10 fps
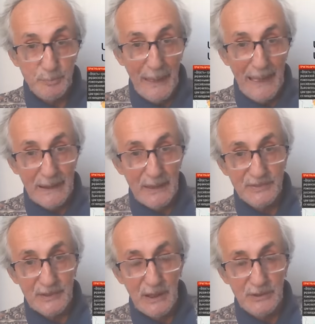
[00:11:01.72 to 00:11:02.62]
back as
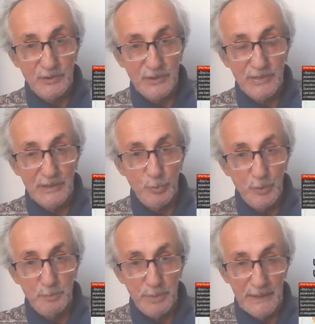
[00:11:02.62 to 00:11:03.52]
a country that
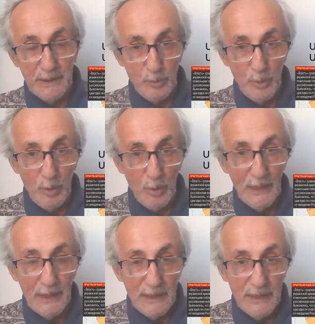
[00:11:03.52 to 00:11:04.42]
would play a role
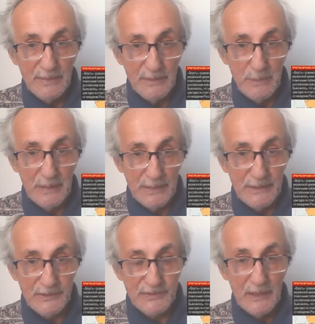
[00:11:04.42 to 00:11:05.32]
in the Middle
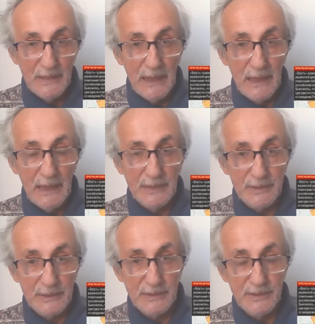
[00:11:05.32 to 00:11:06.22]
East.
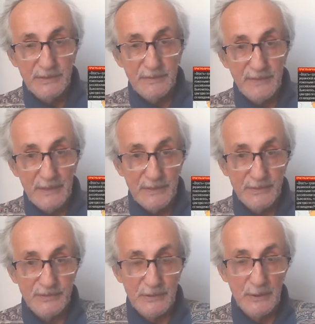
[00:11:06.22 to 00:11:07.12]
And he defended
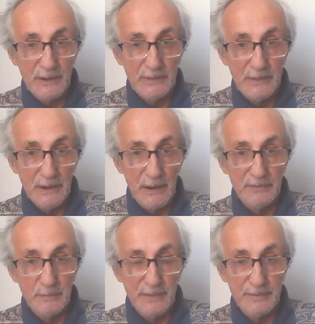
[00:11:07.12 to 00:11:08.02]
Syrian
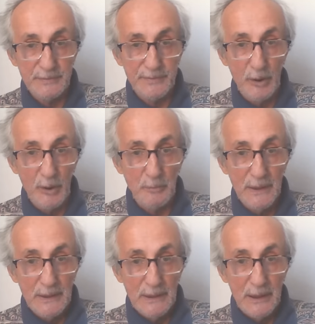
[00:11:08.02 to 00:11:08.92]
government from
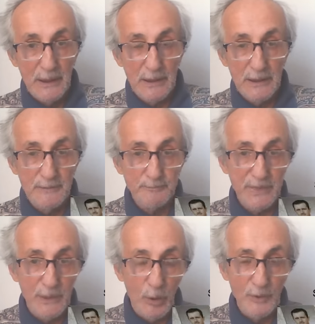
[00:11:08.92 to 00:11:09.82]

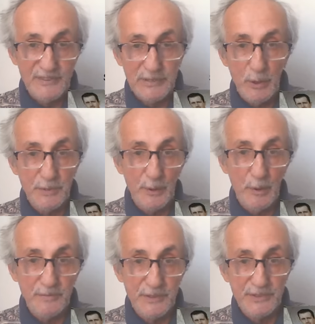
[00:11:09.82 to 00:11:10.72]
the onslaught
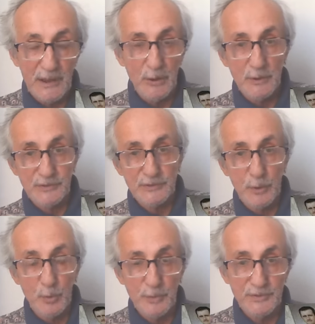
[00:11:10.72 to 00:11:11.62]
of the terrorists
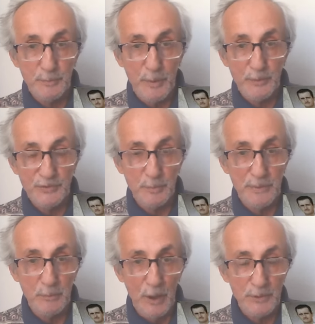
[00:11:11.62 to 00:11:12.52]
who were supposed to
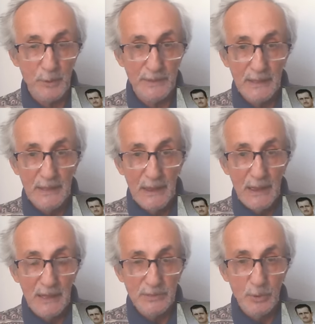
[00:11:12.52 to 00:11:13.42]
be moderate
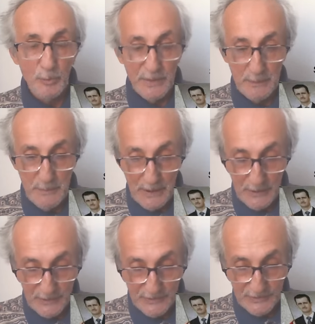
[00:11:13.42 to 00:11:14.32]
and whom the
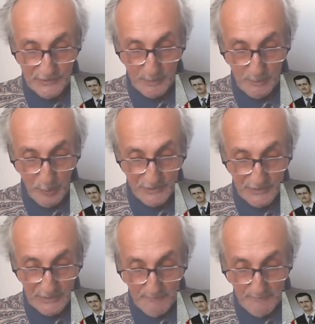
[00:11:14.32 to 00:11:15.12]
Americans supported.